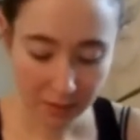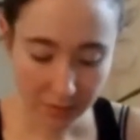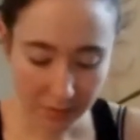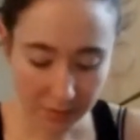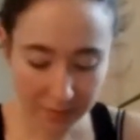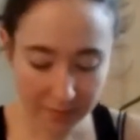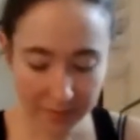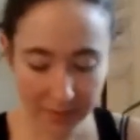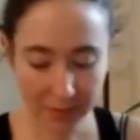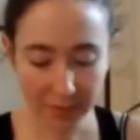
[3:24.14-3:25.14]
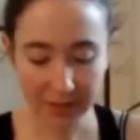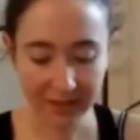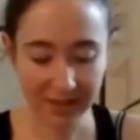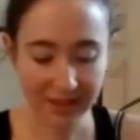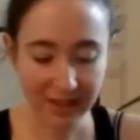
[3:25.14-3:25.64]
Oh, okay.
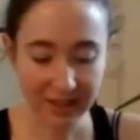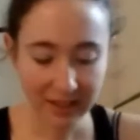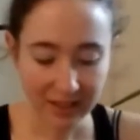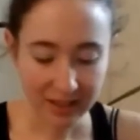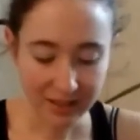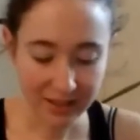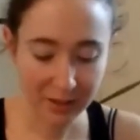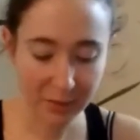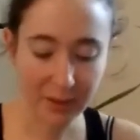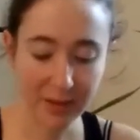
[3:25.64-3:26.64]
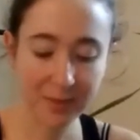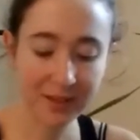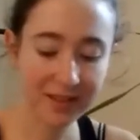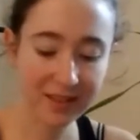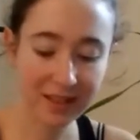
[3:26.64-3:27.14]
I see things wrapped
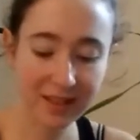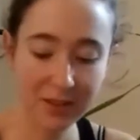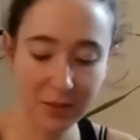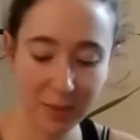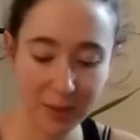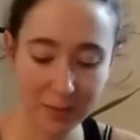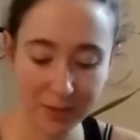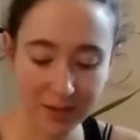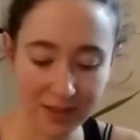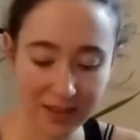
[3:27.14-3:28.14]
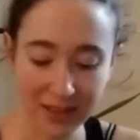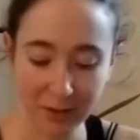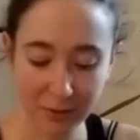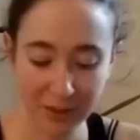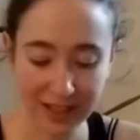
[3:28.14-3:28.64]
in tissue paper and
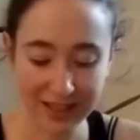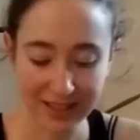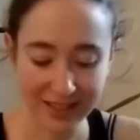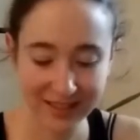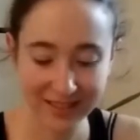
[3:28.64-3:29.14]
loose candy.